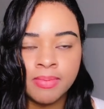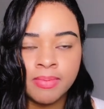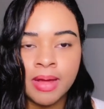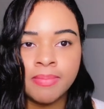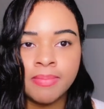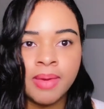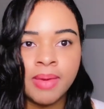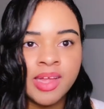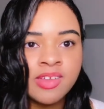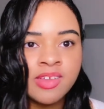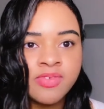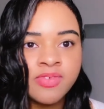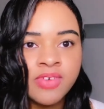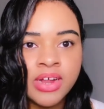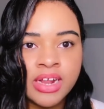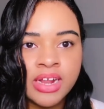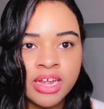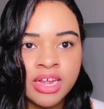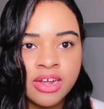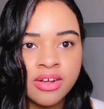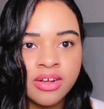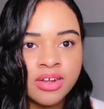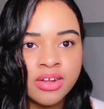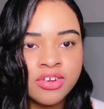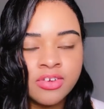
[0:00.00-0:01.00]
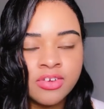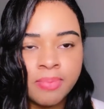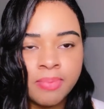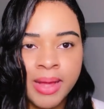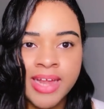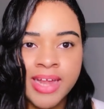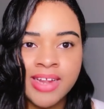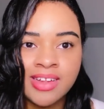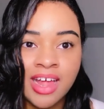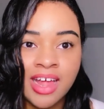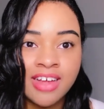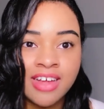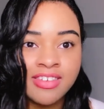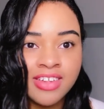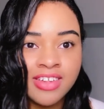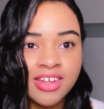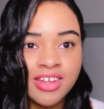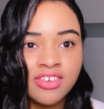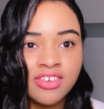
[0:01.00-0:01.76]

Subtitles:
My best friend here in Japan is actually a